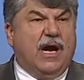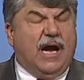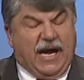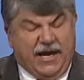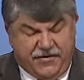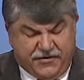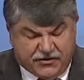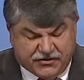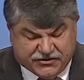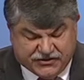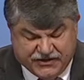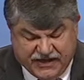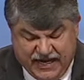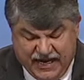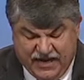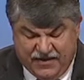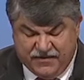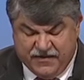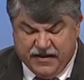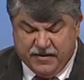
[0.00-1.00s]

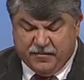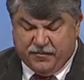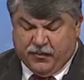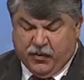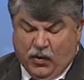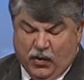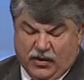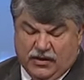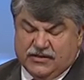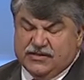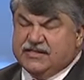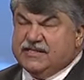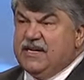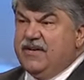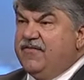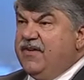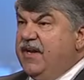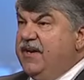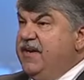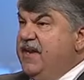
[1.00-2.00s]
understand the importance
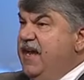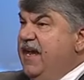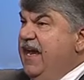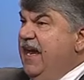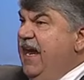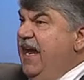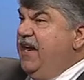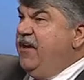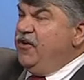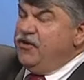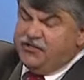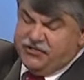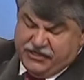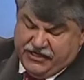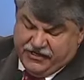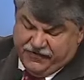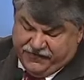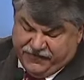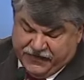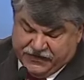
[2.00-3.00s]
of an
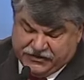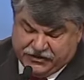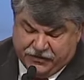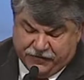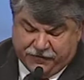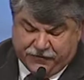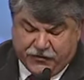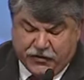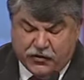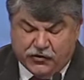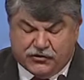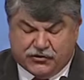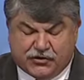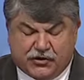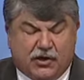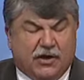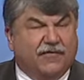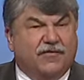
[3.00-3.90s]
energy-efficient future,